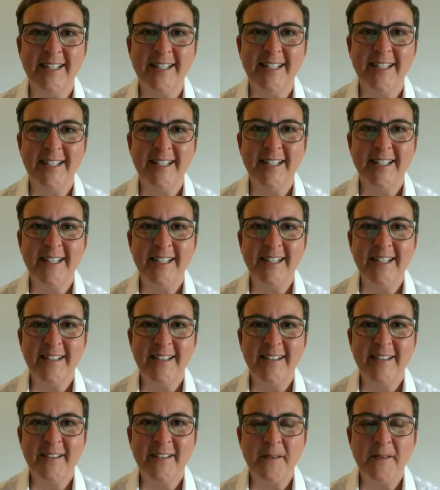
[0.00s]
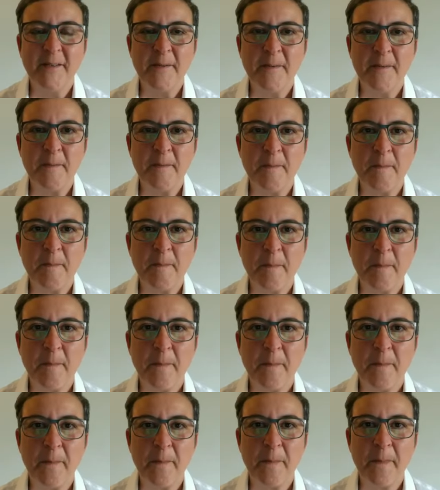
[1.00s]

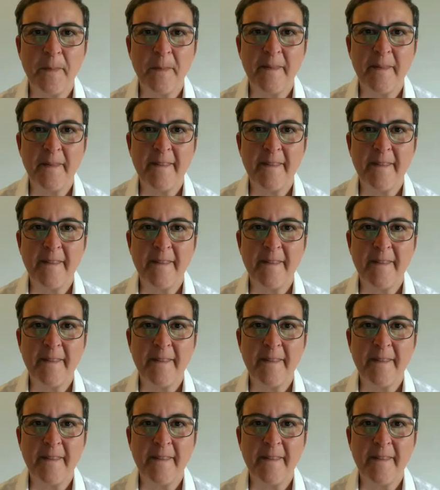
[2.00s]
No one is speaking in this clip.